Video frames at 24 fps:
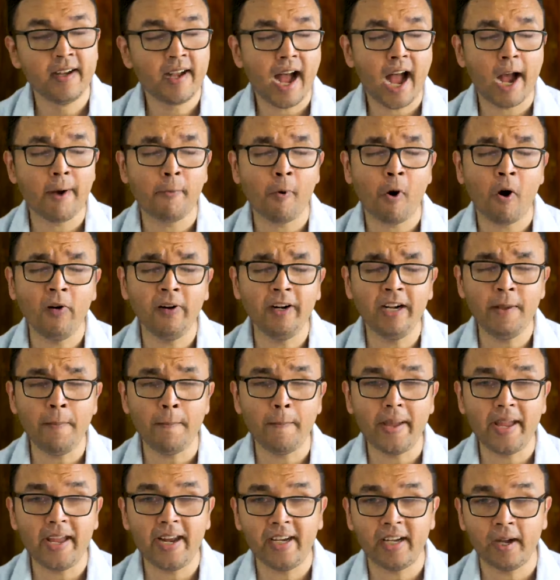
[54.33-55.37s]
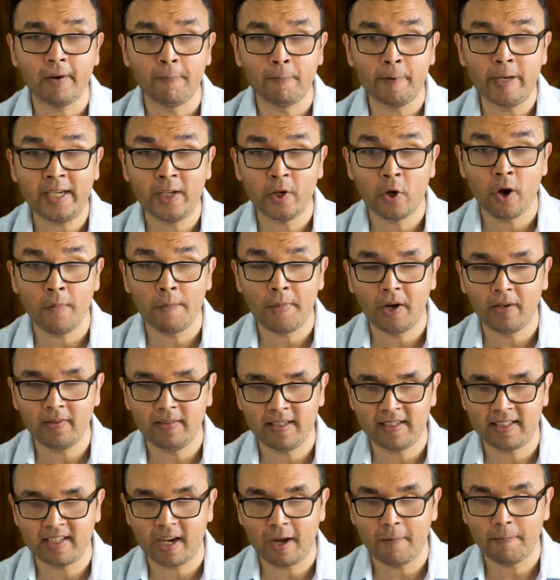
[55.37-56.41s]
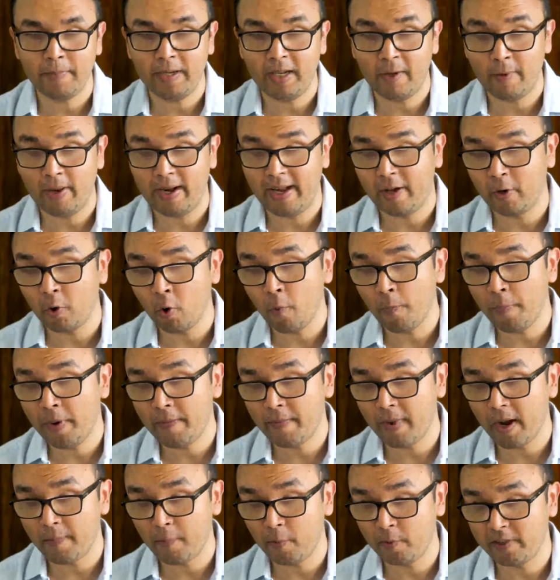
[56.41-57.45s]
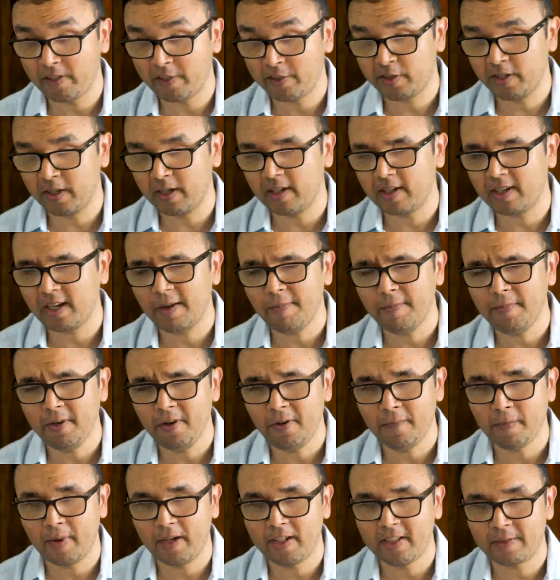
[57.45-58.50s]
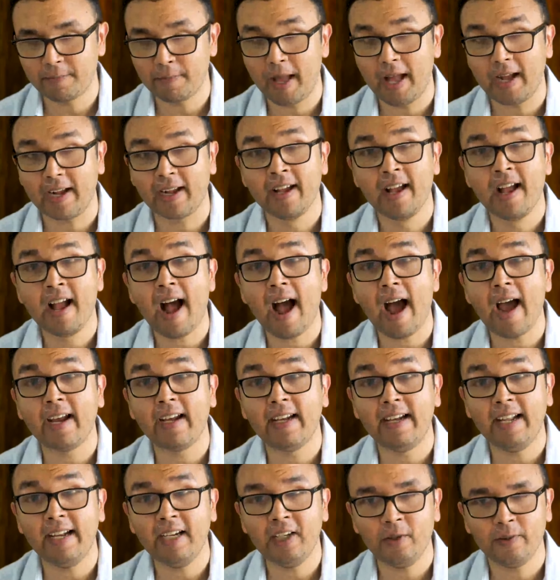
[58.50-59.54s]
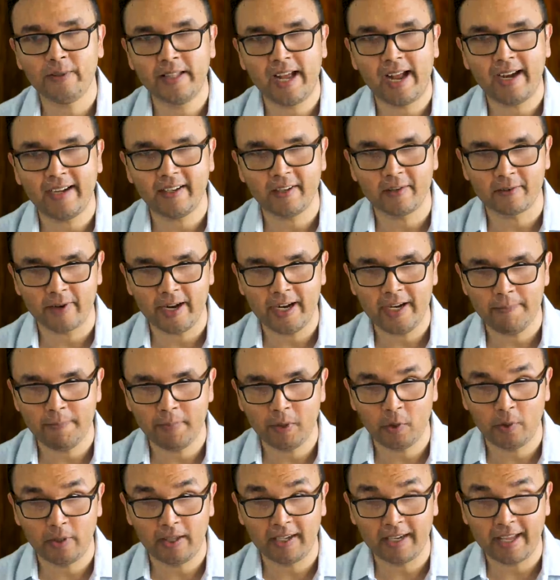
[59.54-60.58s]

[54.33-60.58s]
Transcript: I've already made a video about this company when I opened my position a couple of months back. I link to that right below the